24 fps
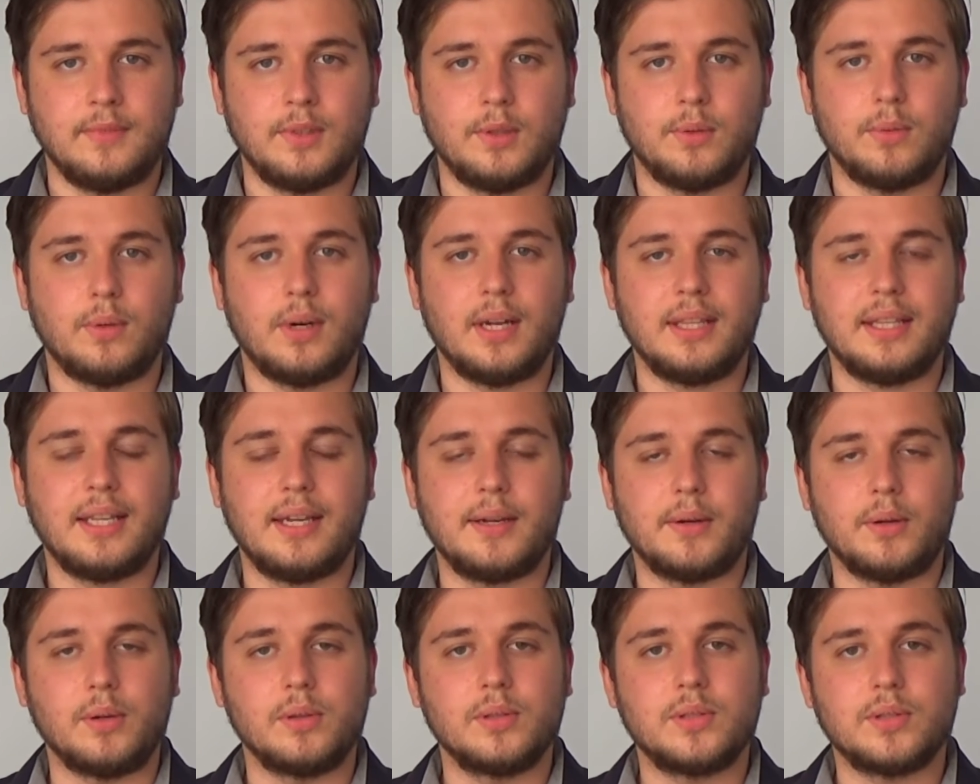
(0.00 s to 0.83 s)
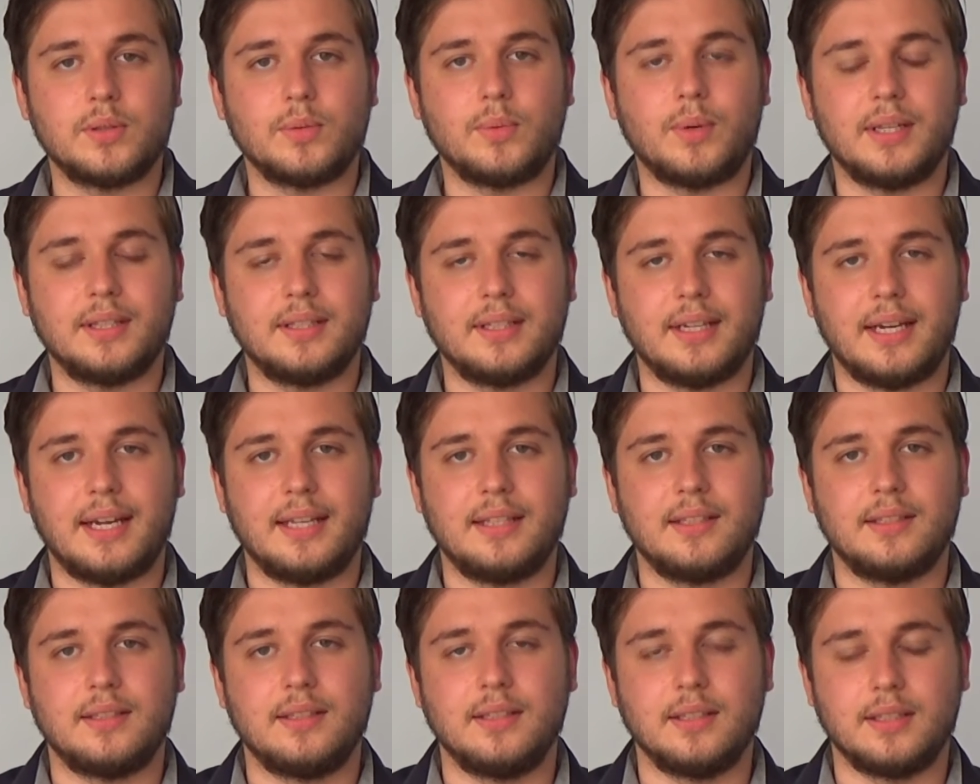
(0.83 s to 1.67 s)
What I also want to
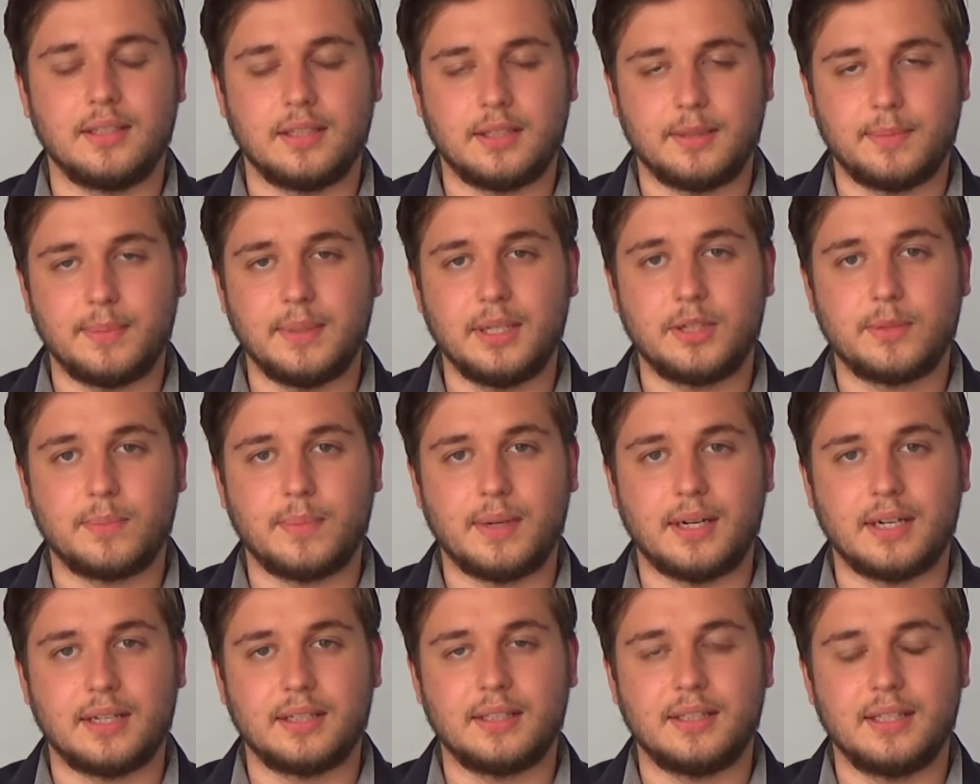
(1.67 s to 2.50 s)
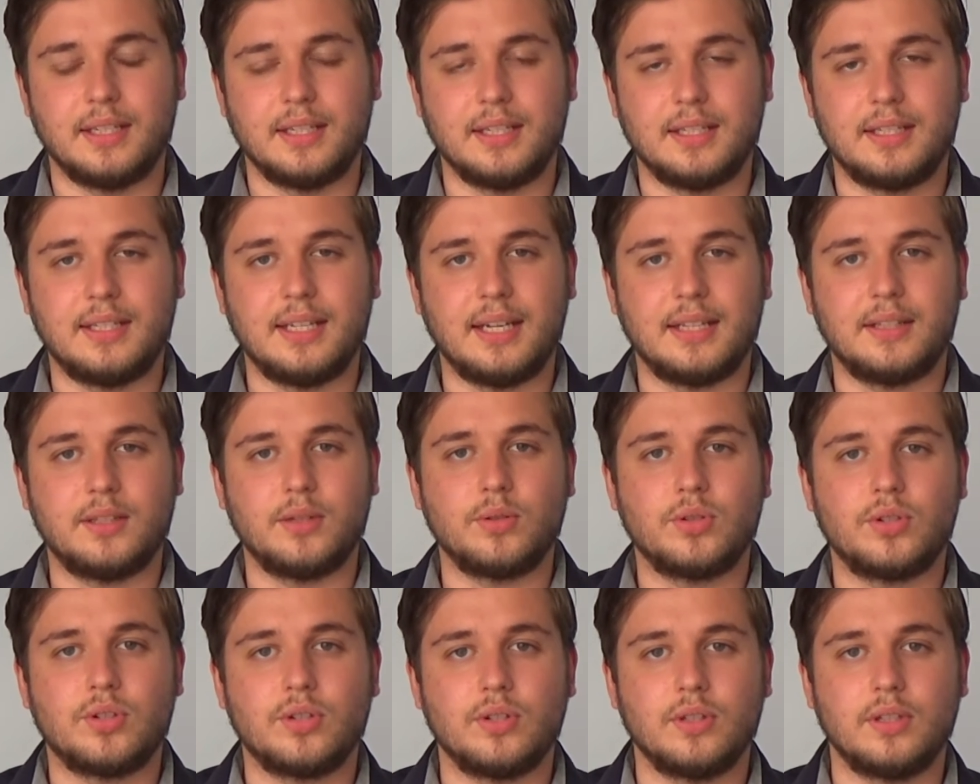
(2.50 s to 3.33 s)
add to the speech part is that you
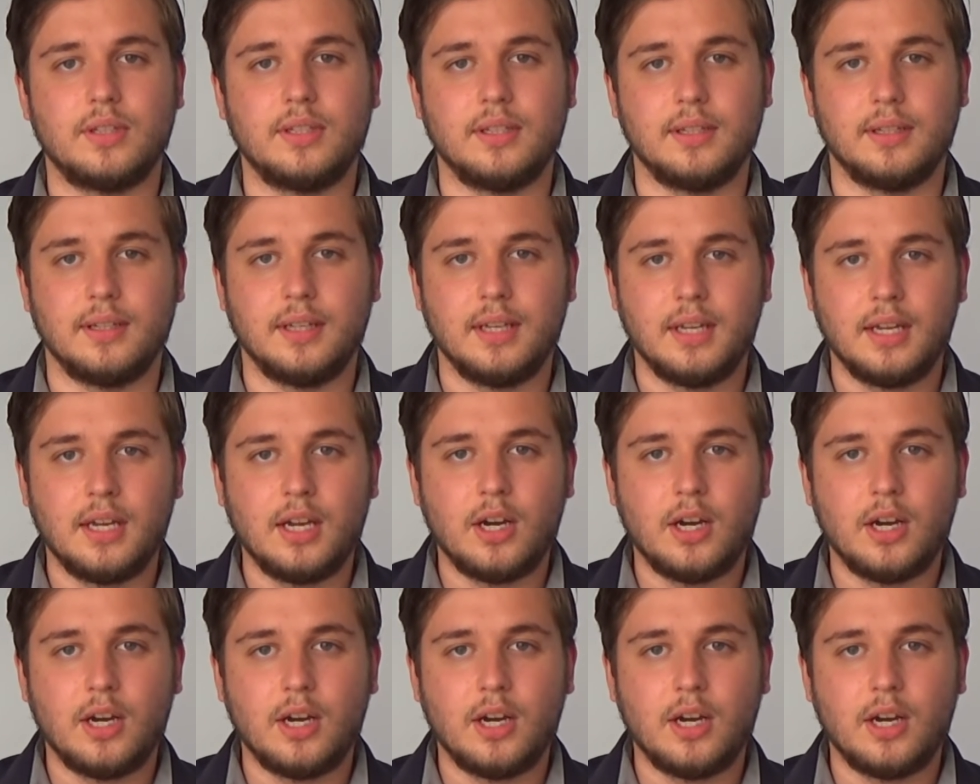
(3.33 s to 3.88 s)
should